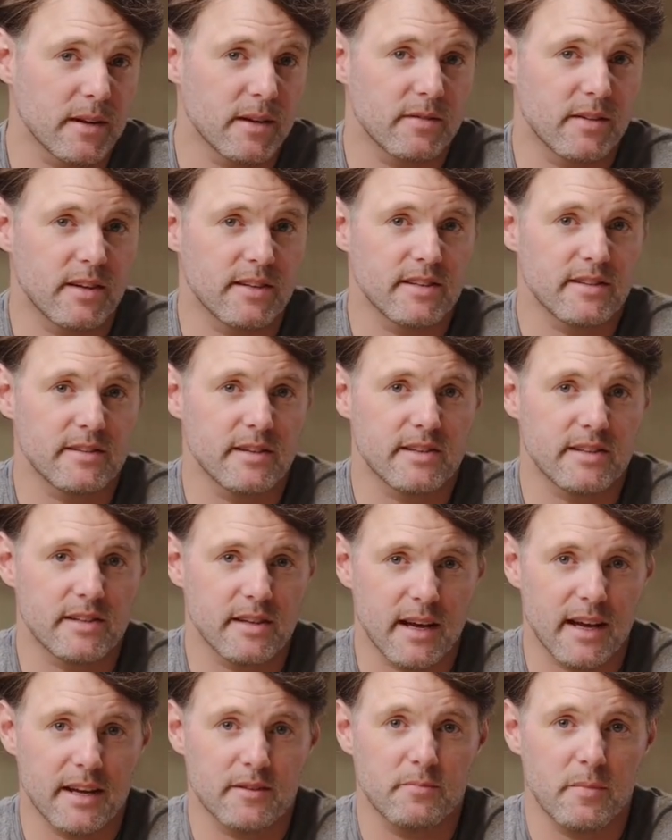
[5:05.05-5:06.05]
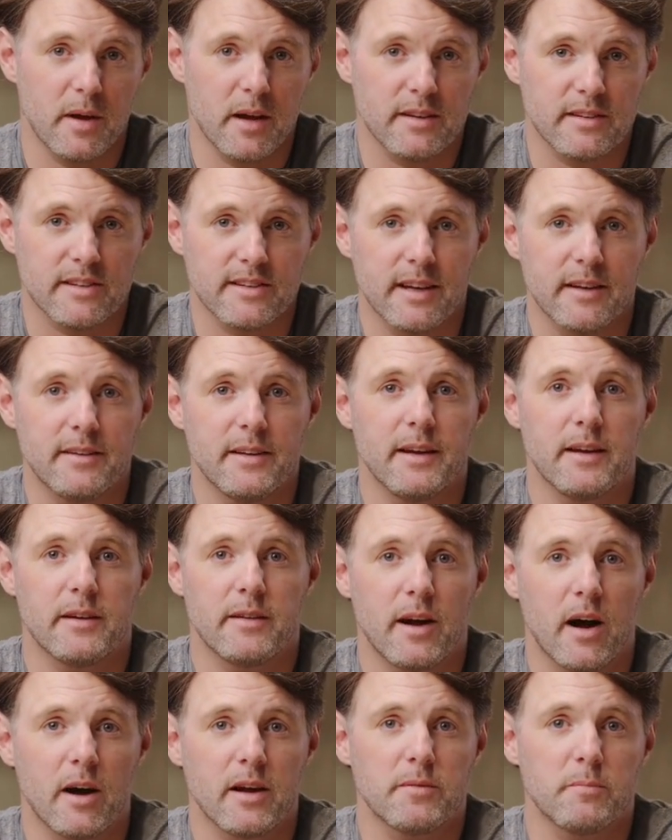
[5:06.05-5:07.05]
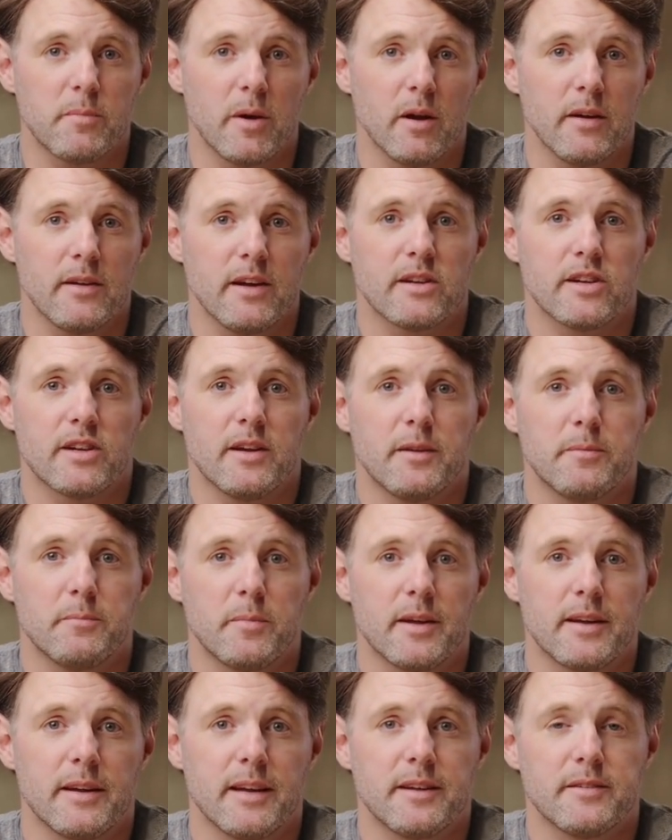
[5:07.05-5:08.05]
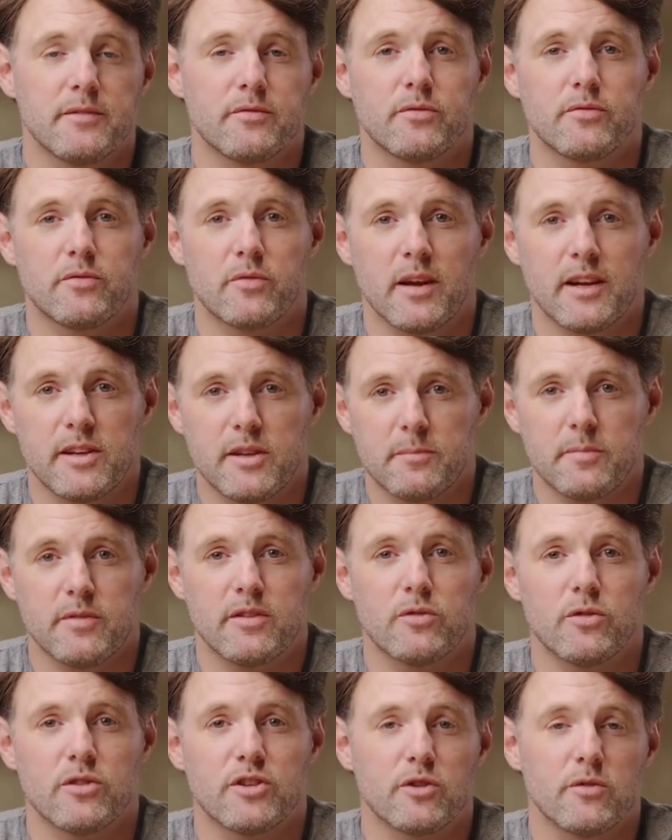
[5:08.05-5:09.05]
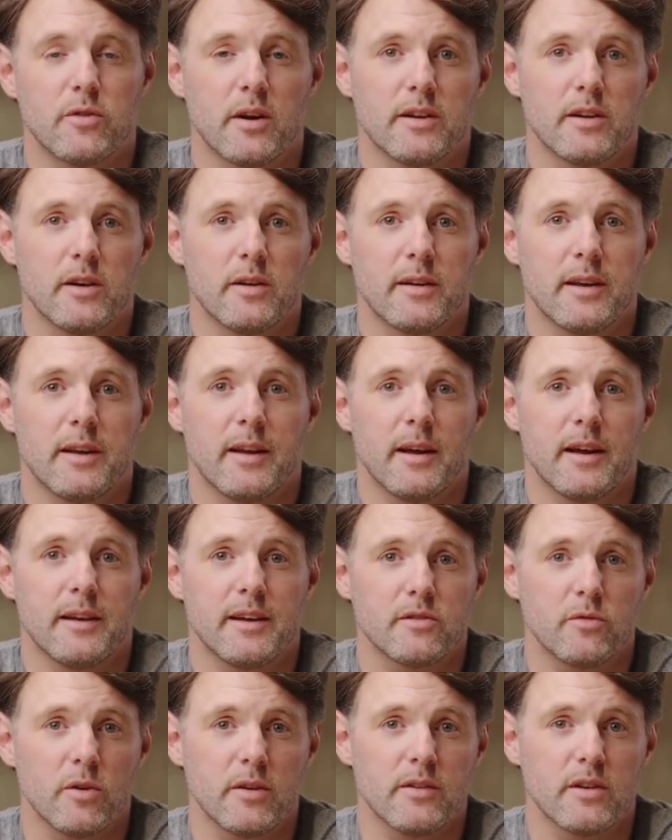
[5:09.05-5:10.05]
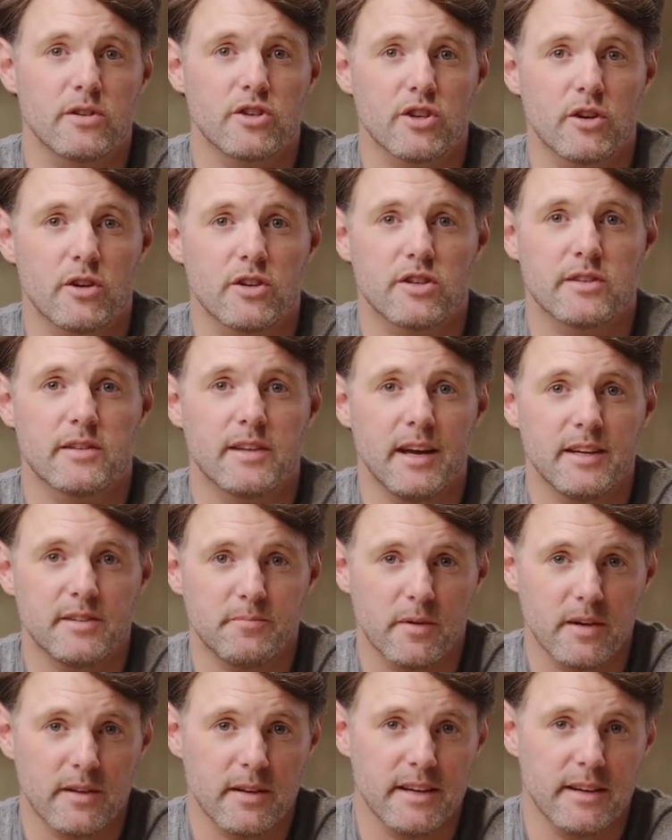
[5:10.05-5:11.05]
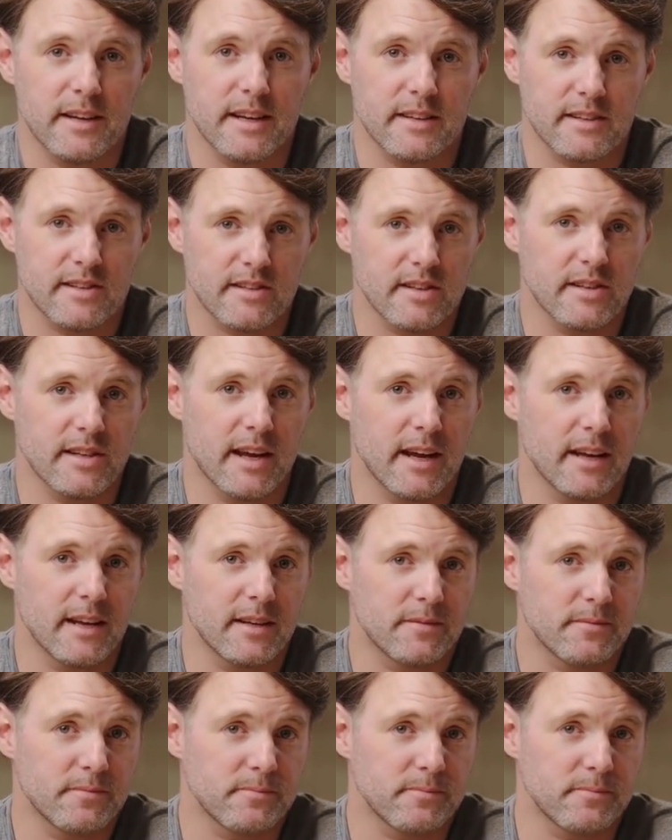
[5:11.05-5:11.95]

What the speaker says: This is the slave mindset, not in bondage, but in freedom through surrender. And it's what the church desperately needs today.